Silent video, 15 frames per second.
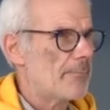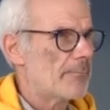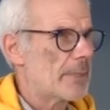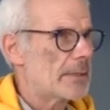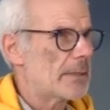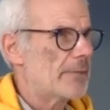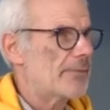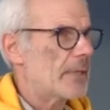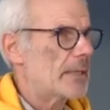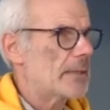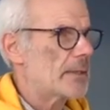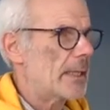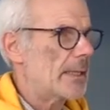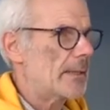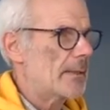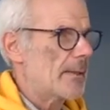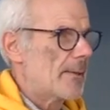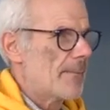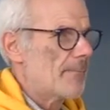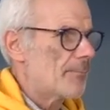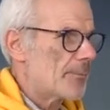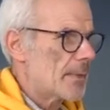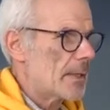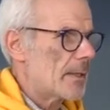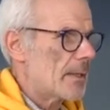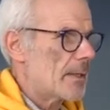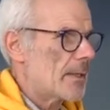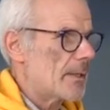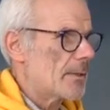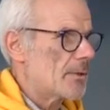But if I say,
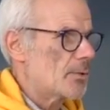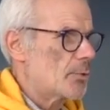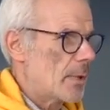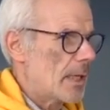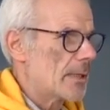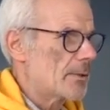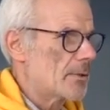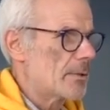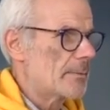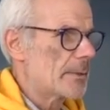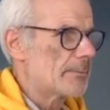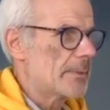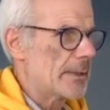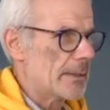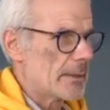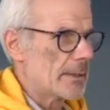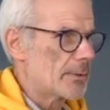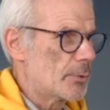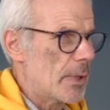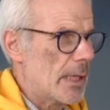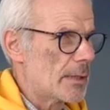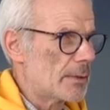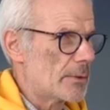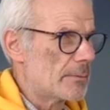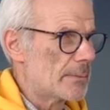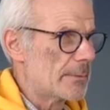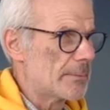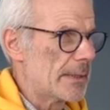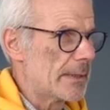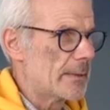uh, you are a human being and you are a
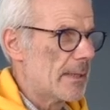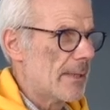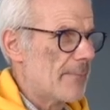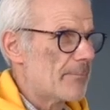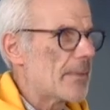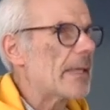human being,